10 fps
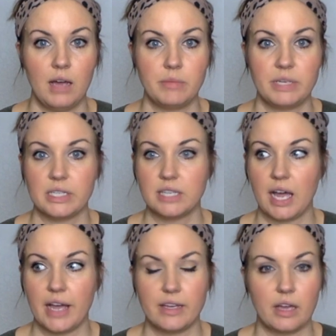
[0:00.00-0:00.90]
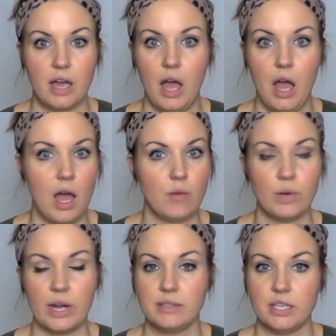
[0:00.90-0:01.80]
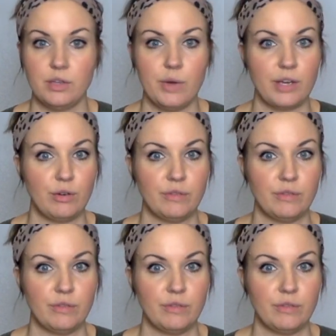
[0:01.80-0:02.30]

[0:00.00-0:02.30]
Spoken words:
because when I tell you I could